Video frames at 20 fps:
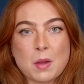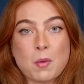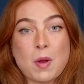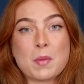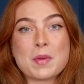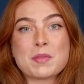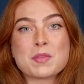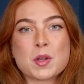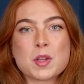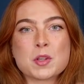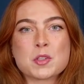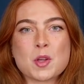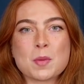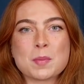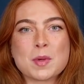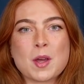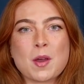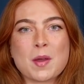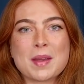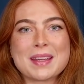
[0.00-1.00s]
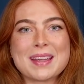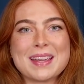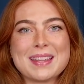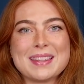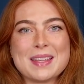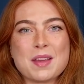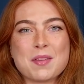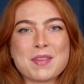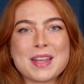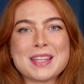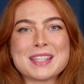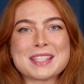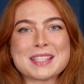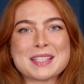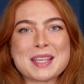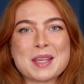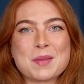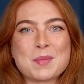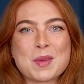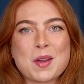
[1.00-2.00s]
Well, we've got a job going in the events
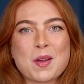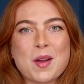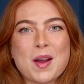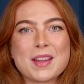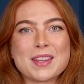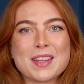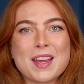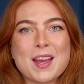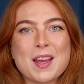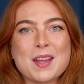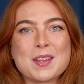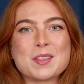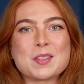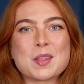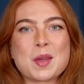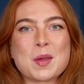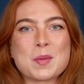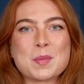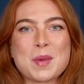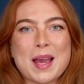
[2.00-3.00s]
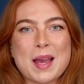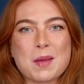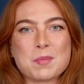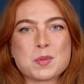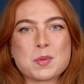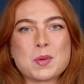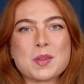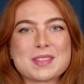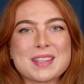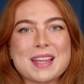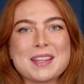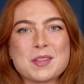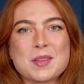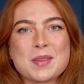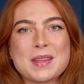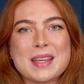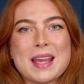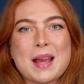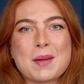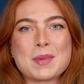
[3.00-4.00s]
team here at UnHerd, so perhaps we'll send you
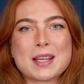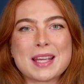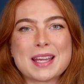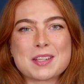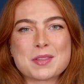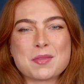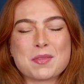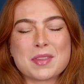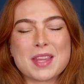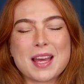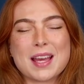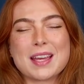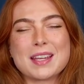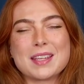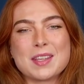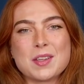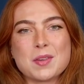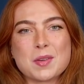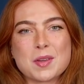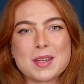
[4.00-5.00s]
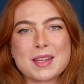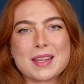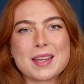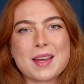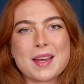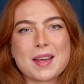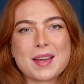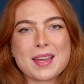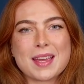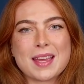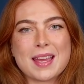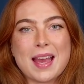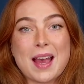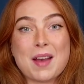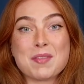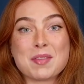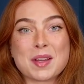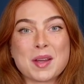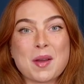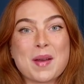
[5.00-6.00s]
the application for that and you can
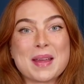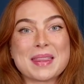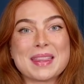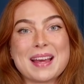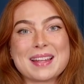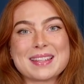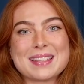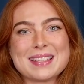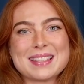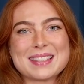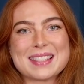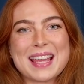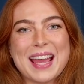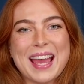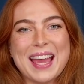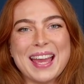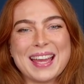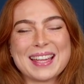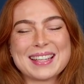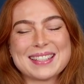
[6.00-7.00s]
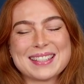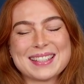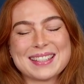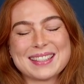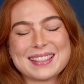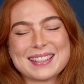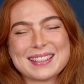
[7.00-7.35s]
have a go at that instead.